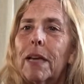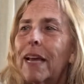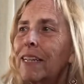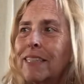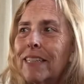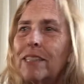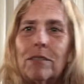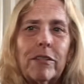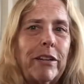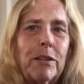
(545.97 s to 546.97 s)
And it says it
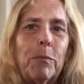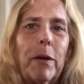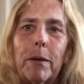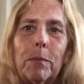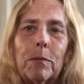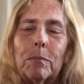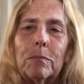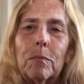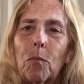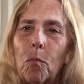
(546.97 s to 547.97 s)
right in the Bible.
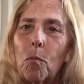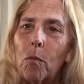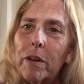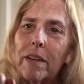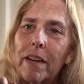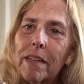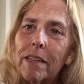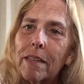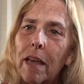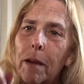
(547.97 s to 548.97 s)
One day at a
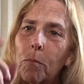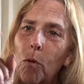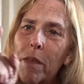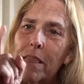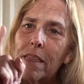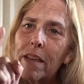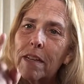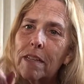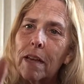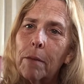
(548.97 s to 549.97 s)
time, one thing at a
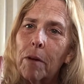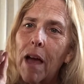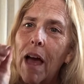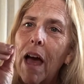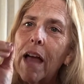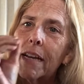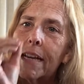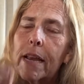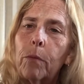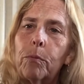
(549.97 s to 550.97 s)
time. God
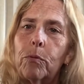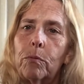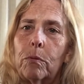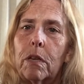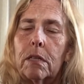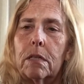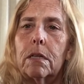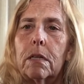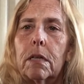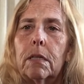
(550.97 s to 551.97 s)
can help you through this.
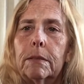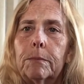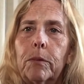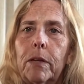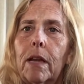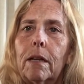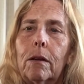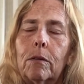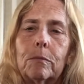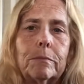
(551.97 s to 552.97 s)
We're not
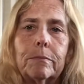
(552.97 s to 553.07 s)
alone.